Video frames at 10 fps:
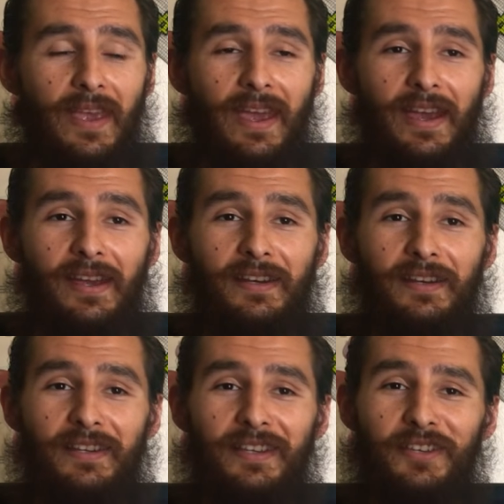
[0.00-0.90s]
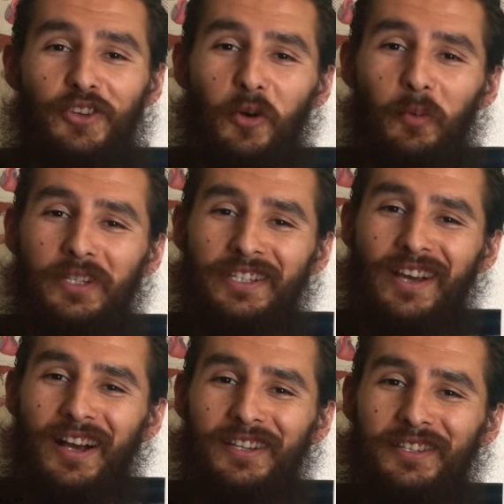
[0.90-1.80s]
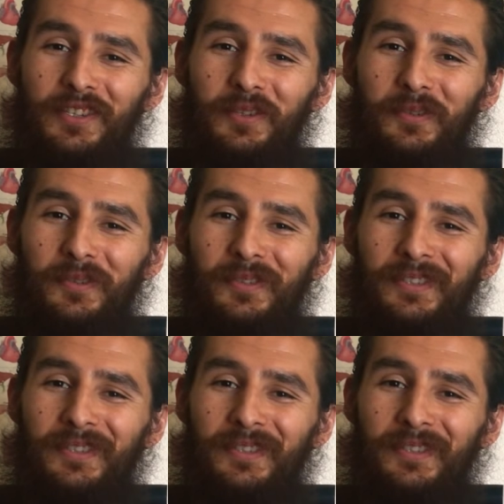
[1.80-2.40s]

and no one to talk to.